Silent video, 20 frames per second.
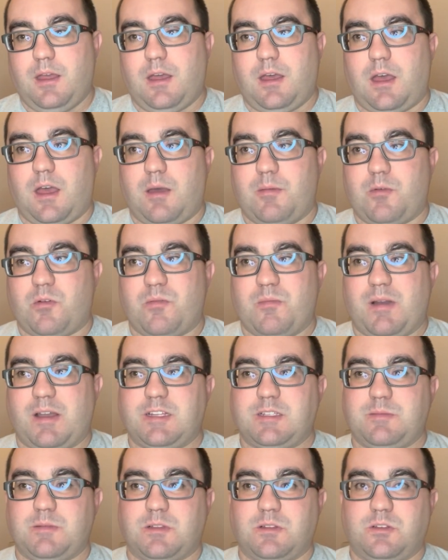It
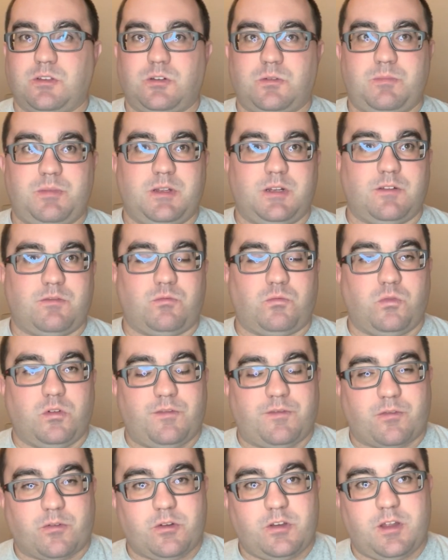reminds me a little bit of
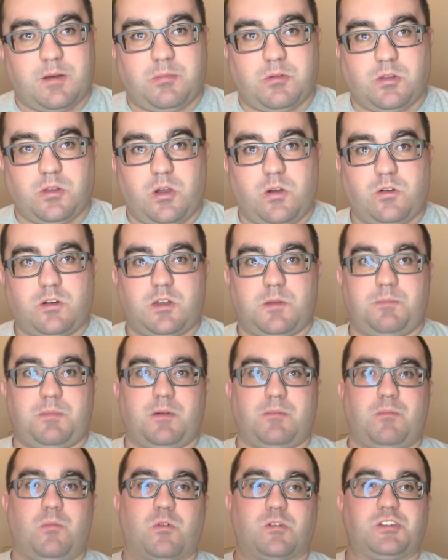Woodford Double Oaked,
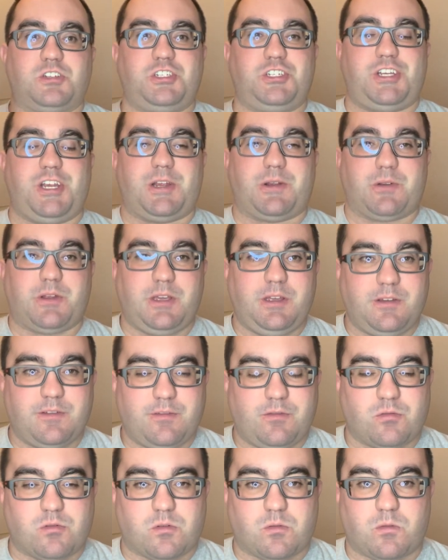but more cherry
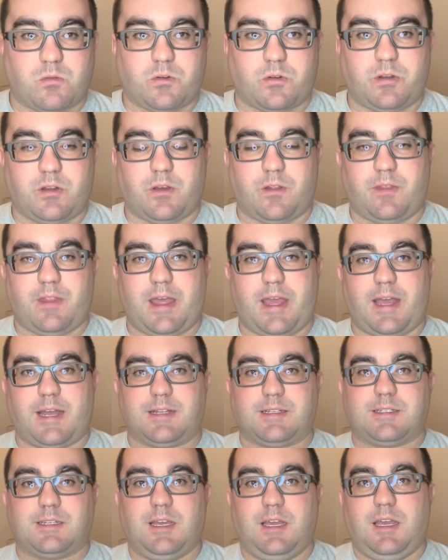forward on
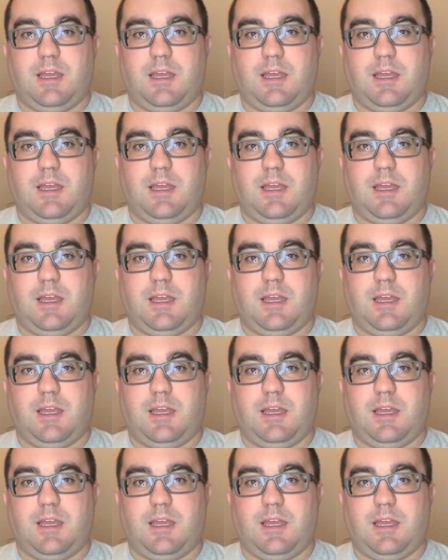that.